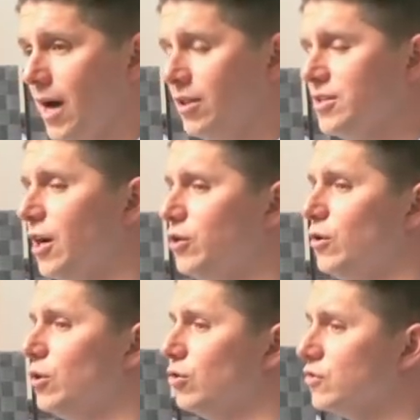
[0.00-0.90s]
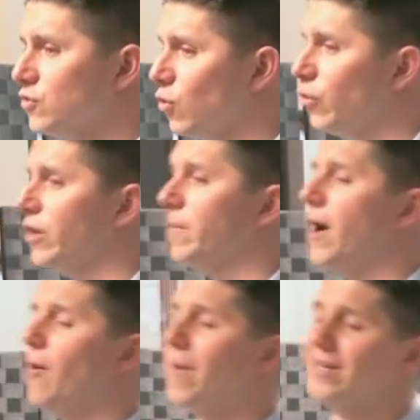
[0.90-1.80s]
I'll tell you a little story
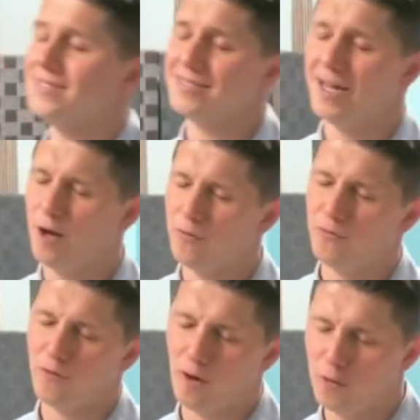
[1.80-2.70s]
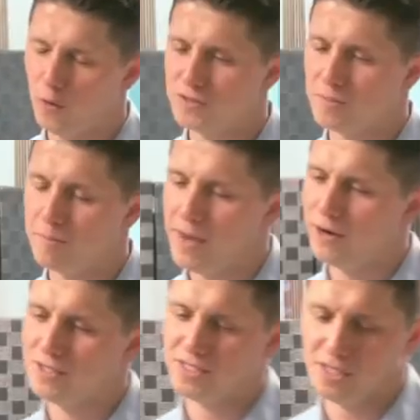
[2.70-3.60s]
about myself, although it's
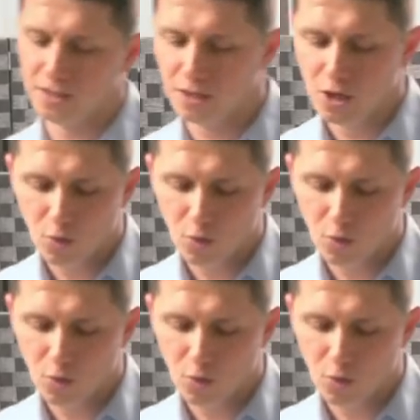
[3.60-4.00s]
embarrassing.